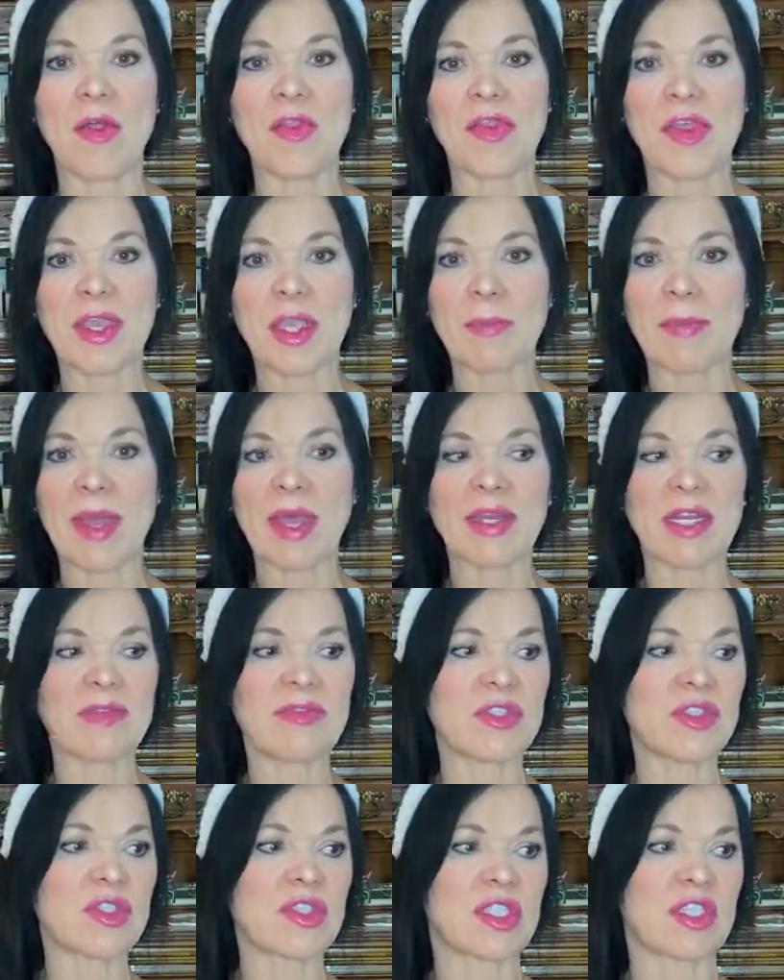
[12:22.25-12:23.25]
Think about
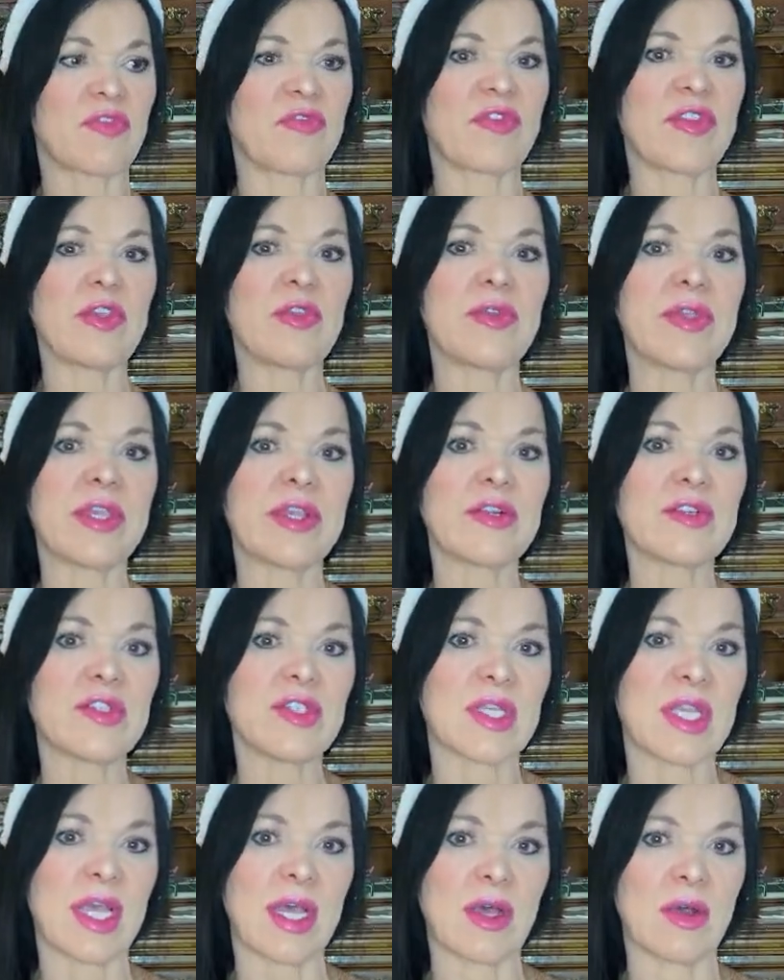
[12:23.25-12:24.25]
even just a few years
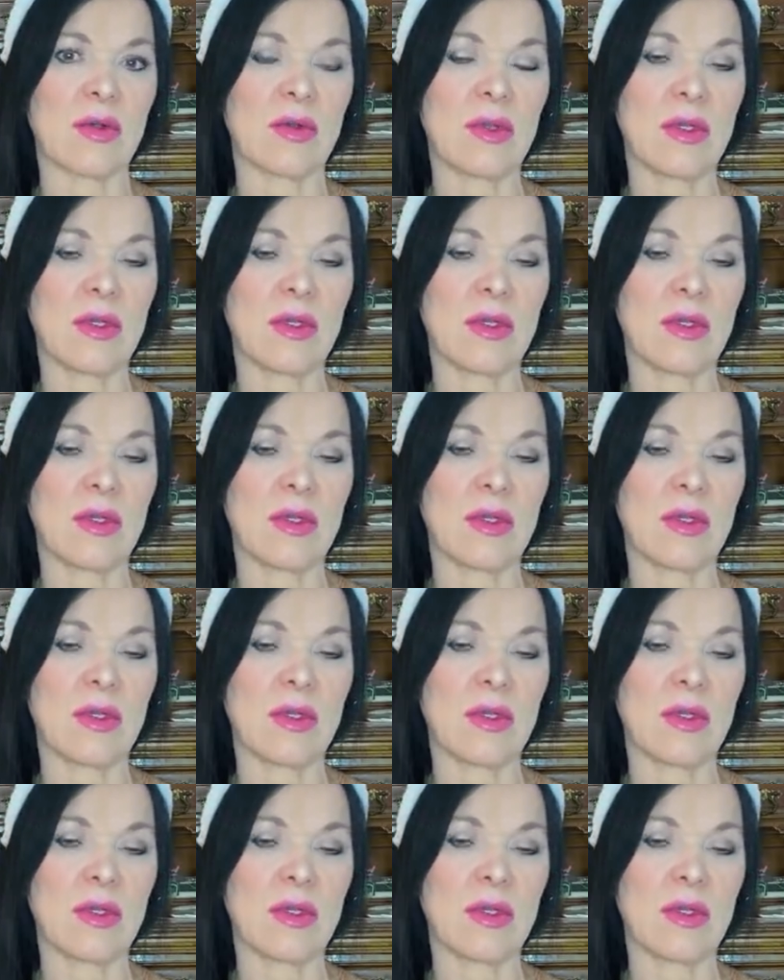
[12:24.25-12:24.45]
ago,